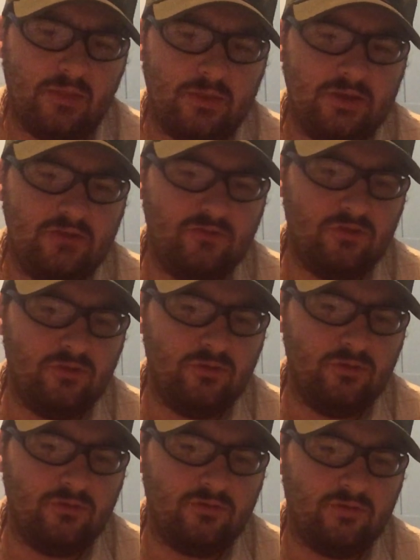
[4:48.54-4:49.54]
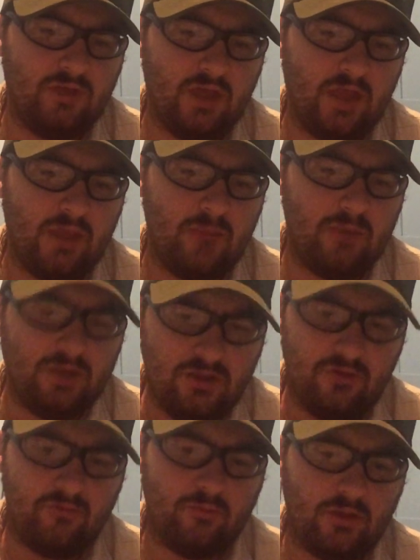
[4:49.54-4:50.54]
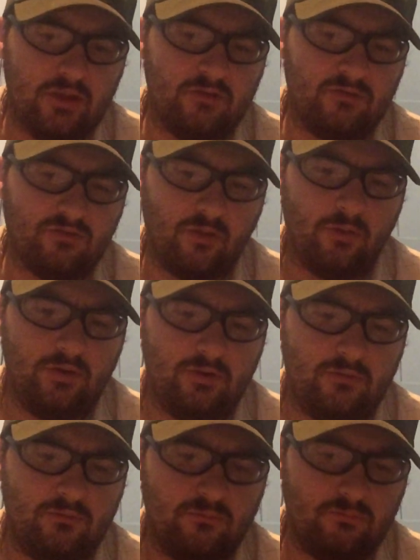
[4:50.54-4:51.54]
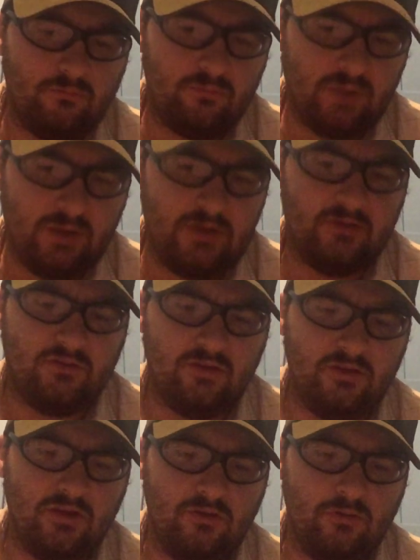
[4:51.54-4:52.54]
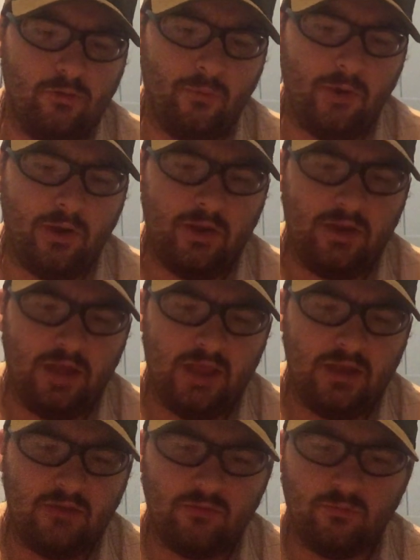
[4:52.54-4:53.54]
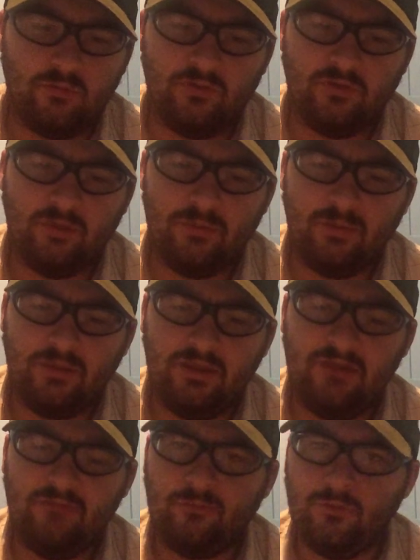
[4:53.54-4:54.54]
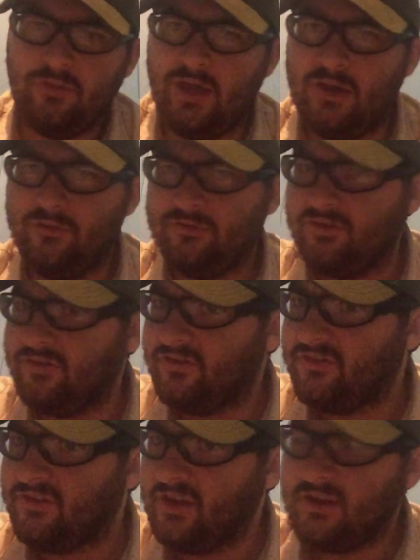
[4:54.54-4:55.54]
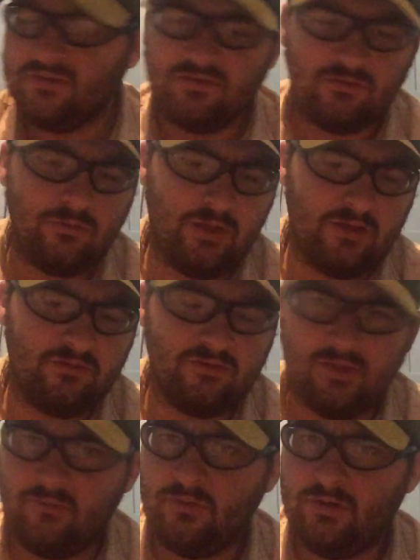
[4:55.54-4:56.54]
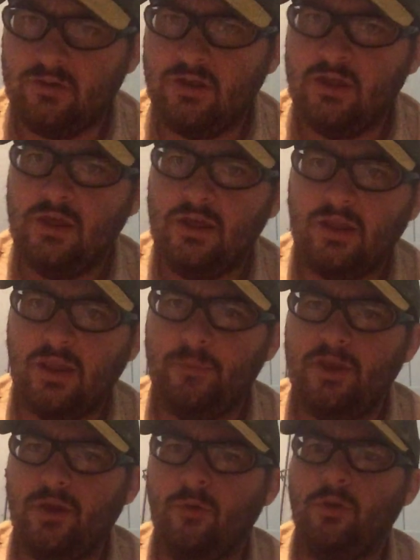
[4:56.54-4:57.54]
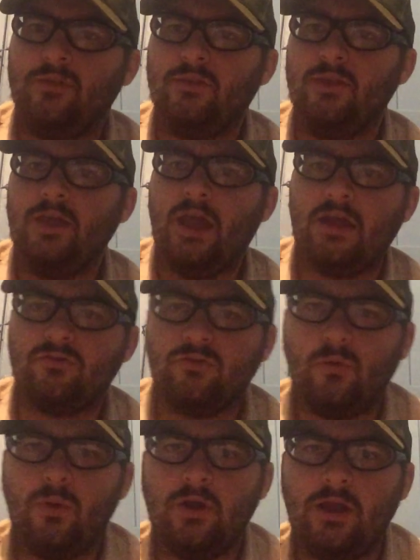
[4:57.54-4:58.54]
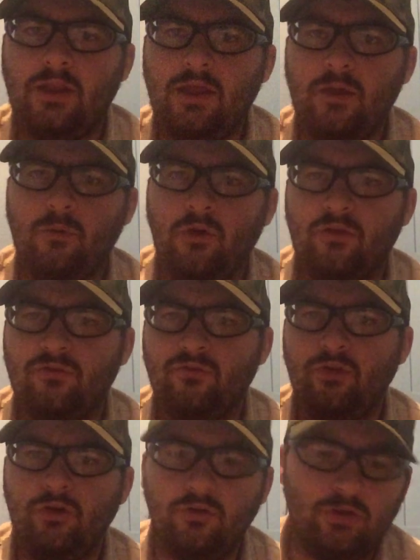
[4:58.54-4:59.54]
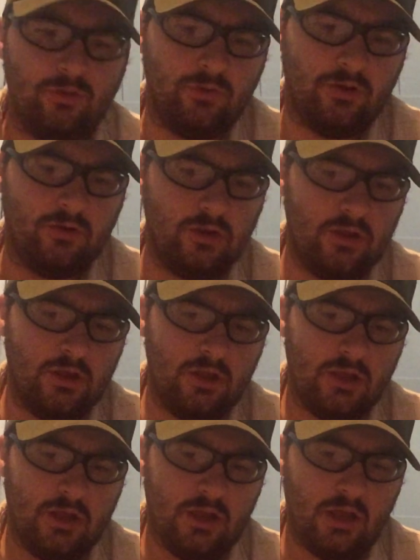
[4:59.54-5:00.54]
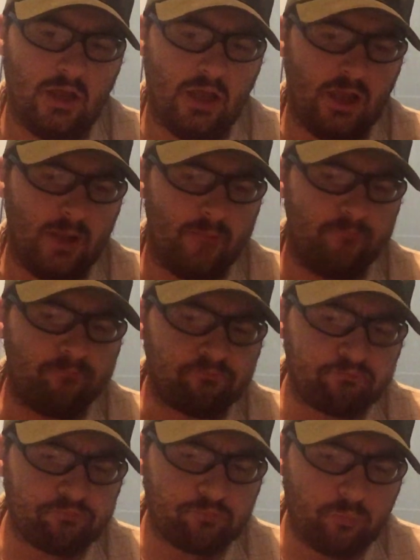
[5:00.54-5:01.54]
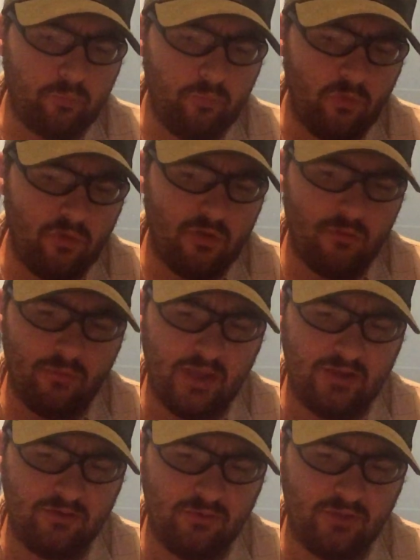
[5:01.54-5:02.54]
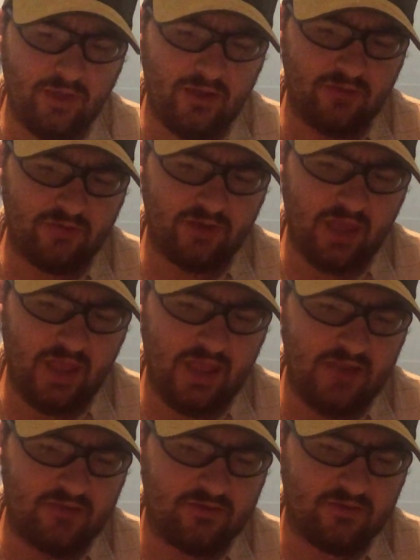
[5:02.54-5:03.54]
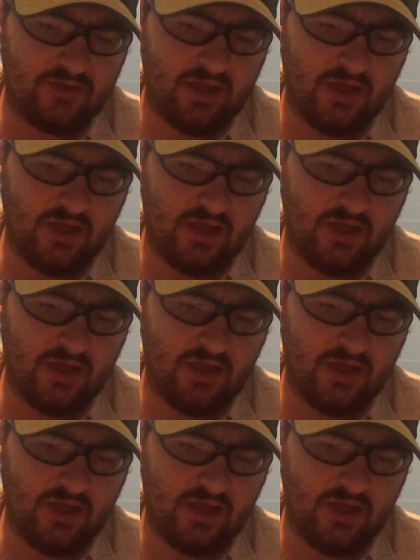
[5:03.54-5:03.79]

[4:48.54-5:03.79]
the DCUs and BDUs began slowly being discontinued. The wear out date was, I believe, 2006, 2007. Let me know what the actual wear out date was for your unit. By 2008,